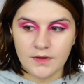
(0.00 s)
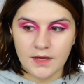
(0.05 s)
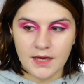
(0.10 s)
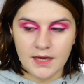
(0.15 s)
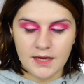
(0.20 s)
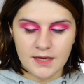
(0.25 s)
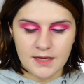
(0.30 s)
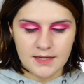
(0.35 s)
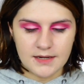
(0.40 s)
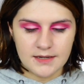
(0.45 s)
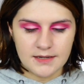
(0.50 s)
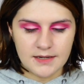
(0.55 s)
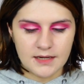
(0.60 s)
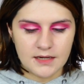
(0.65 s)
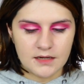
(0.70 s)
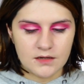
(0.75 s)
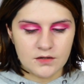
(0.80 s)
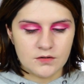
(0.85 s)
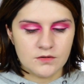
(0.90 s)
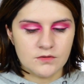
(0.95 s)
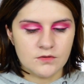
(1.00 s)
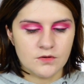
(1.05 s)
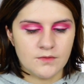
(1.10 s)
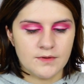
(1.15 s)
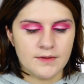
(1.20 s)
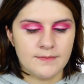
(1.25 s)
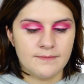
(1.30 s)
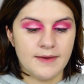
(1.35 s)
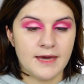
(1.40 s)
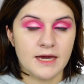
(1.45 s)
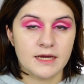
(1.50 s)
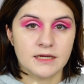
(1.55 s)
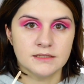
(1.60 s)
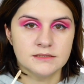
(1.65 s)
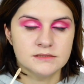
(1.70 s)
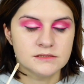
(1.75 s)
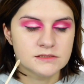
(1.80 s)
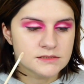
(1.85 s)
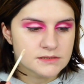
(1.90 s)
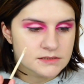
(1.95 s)
Okay, now going
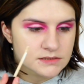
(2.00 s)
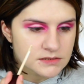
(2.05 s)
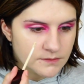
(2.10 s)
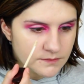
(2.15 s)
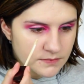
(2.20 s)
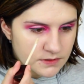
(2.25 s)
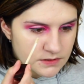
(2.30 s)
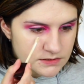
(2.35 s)
back into some